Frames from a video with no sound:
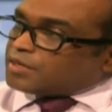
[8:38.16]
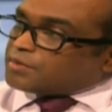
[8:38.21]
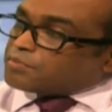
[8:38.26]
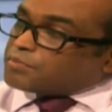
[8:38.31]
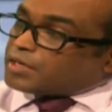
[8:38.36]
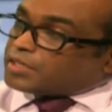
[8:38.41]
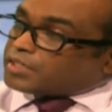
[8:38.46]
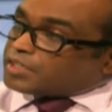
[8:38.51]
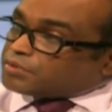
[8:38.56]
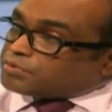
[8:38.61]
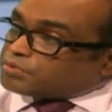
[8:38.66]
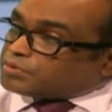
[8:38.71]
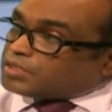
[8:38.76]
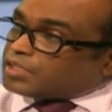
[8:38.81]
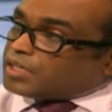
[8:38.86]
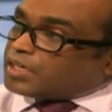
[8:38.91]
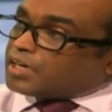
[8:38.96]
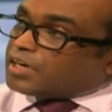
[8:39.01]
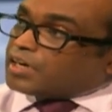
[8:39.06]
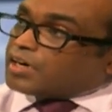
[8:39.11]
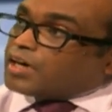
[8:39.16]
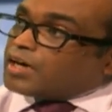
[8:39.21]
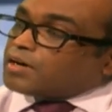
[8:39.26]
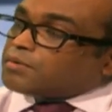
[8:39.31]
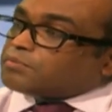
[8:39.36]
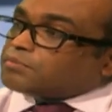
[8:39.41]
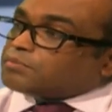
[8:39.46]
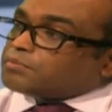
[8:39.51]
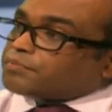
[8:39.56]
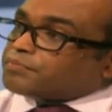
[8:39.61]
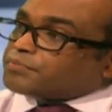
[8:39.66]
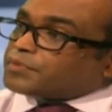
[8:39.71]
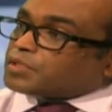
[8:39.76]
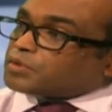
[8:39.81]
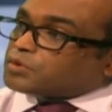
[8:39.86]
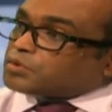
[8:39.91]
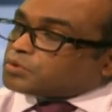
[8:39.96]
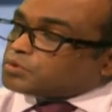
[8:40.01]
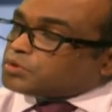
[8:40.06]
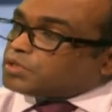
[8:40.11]
but if they come
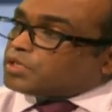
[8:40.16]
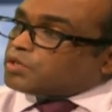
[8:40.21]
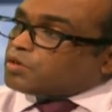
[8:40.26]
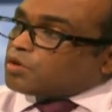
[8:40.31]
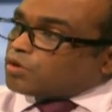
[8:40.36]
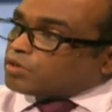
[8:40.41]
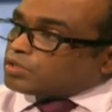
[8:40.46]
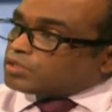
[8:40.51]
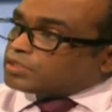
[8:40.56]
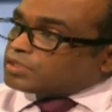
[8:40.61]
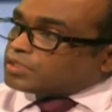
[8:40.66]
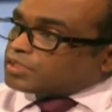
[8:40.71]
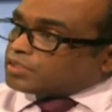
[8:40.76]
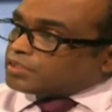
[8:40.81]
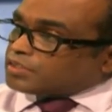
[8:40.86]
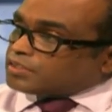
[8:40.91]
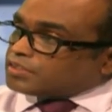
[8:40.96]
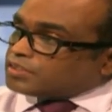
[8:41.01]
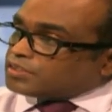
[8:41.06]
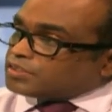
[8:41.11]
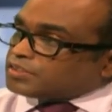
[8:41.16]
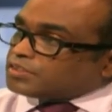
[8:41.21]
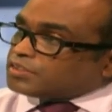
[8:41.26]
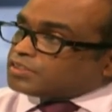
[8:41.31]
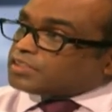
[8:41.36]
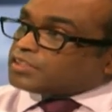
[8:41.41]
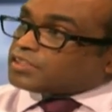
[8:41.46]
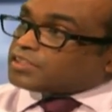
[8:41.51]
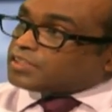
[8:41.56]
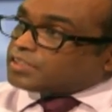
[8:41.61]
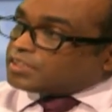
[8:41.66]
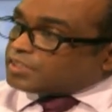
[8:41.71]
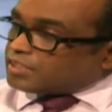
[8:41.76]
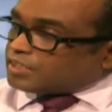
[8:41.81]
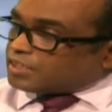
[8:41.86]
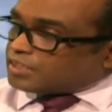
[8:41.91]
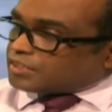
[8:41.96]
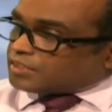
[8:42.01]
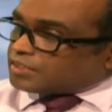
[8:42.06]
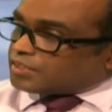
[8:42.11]
to the doctor
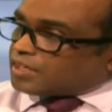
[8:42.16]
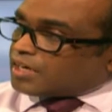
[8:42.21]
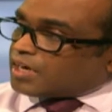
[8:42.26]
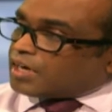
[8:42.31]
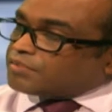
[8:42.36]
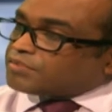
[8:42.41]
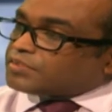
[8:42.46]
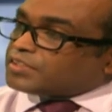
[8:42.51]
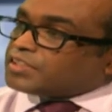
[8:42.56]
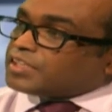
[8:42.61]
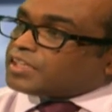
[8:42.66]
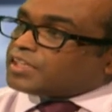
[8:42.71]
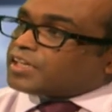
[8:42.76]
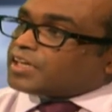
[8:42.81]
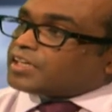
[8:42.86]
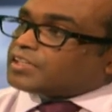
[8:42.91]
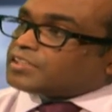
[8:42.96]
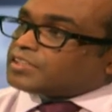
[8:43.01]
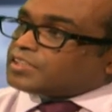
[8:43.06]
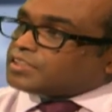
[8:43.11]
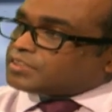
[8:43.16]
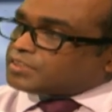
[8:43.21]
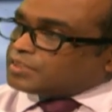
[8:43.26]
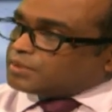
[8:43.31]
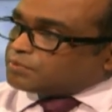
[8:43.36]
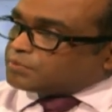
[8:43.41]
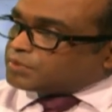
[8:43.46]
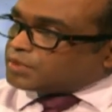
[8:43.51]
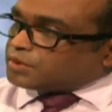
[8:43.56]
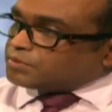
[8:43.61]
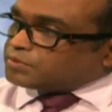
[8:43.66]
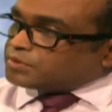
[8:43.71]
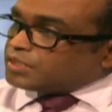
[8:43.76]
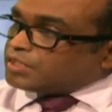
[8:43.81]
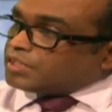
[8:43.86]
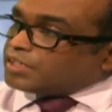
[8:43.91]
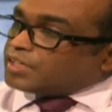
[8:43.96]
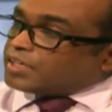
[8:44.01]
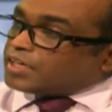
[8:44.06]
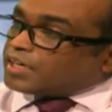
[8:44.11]
early after they get these symptoms,
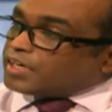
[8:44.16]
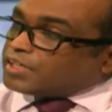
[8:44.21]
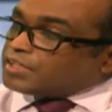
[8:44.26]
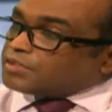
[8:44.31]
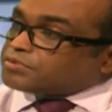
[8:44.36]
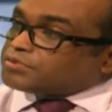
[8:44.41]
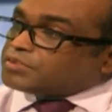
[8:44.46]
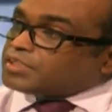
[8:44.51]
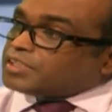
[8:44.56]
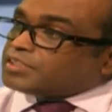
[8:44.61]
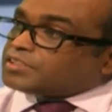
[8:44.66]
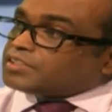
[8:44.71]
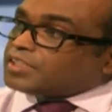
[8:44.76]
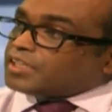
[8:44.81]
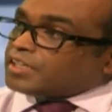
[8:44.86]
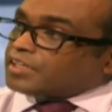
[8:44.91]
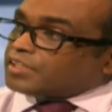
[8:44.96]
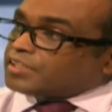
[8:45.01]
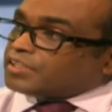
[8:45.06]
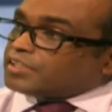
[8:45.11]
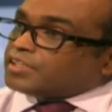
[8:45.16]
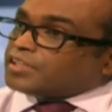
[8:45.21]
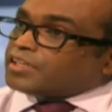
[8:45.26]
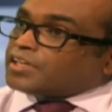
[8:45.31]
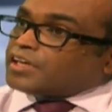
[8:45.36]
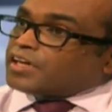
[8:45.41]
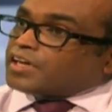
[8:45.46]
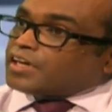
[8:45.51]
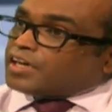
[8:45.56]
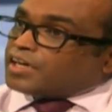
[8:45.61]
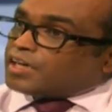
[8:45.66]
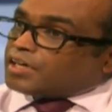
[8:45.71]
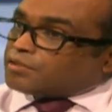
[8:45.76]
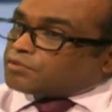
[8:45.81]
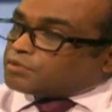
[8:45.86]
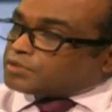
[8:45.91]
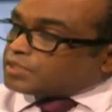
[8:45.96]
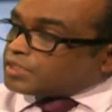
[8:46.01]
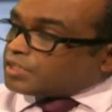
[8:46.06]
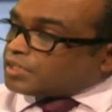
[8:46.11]
and if they say
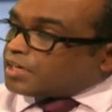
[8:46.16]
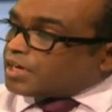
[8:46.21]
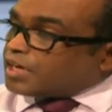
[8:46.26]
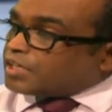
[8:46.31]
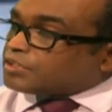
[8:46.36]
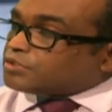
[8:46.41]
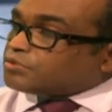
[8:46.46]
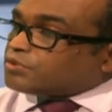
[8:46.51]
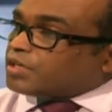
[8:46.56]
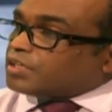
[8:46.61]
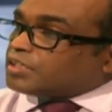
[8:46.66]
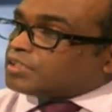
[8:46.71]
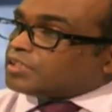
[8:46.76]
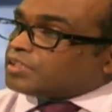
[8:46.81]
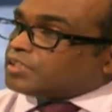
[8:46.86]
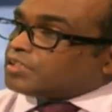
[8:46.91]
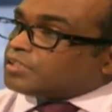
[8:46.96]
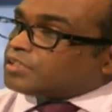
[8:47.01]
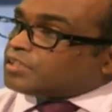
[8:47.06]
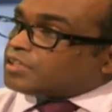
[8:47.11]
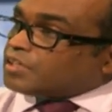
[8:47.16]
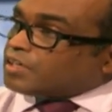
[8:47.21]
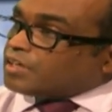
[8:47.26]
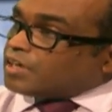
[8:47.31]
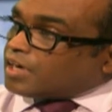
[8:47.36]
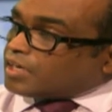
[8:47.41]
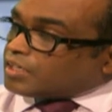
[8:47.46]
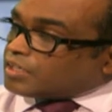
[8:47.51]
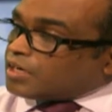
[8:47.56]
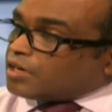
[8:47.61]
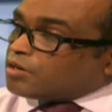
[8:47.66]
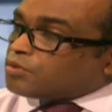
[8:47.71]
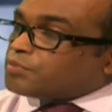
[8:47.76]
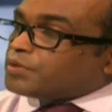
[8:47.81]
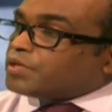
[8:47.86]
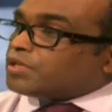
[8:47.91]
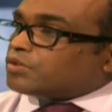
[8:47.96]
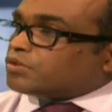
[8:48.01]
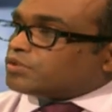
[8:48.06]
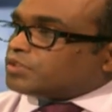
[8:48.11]
within last 1 year I have
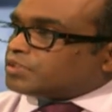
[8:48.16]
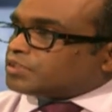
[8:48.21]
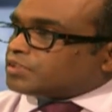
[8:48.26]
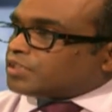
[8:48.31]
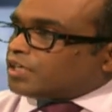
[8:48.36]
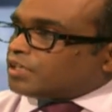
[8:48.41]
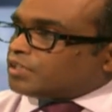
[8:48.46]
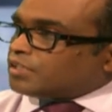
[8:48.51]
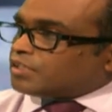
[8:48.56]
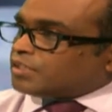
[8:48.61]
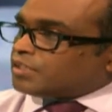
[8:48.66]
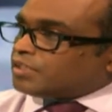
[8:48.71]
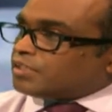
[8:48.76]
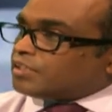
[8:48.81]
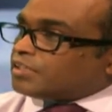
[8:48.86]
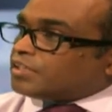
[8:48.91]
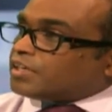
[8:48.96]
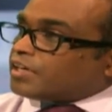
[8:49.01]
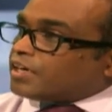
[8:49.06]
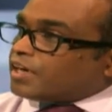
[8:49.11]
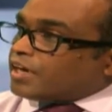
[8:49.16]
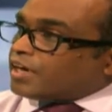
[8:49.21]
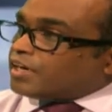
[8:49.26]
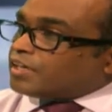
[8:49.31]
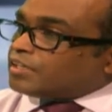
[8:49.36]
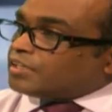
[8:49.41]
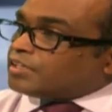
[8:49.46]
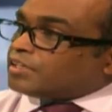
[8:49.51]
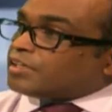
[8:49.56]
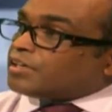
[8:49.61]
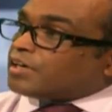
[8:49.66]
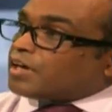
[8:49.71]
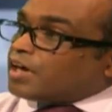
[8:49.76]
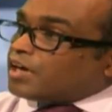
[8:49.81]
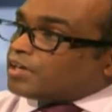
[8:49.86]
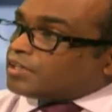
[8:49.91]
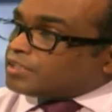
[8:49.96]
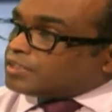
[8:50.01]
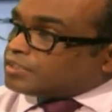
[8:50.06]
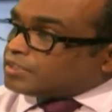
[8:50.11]
been to this country and
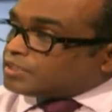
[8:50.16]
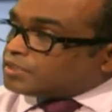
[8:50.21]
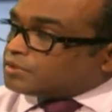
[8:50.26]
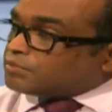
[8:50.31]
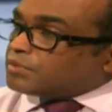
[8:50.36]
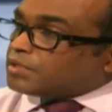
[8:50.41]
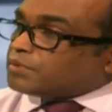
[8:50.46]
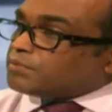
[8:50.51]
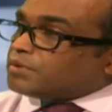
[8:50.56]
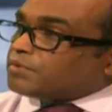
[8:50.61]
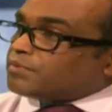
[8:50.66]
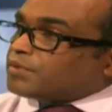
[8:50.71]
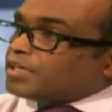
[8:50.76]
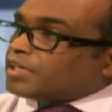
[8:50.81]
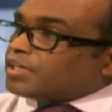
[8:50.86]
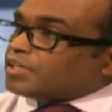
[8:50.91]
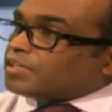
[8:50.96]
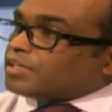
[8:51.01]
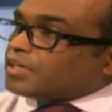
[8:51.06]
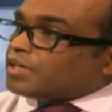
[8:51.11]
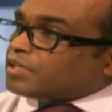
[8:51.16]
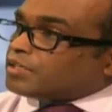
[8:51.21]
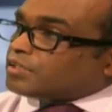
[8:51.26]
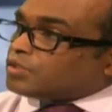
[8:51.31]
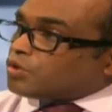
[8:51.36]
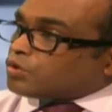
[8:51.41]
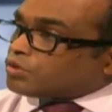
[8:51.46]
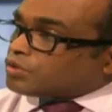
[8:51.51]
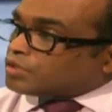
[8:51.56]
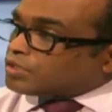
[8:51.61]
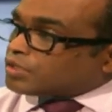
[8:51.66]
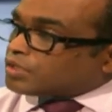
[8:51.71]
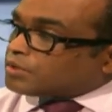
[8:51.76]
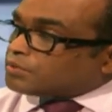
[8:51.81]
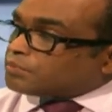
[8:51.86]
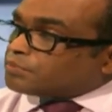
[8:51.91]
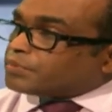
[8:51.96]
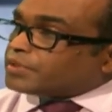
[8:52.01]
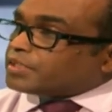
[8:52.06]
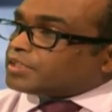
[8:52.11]
this may be malaria,
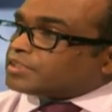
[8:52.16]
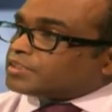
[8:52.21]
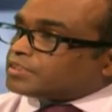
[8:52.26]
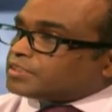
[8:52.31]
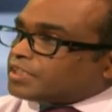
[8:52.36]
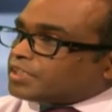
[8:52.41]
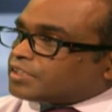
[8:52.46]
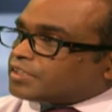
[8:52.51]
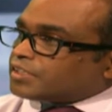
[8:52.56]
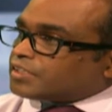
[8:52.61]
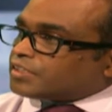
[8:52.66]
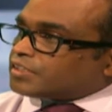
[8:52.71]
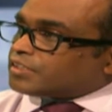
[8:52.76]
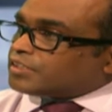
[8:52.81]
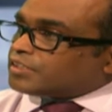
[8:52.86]
doctor, please check it.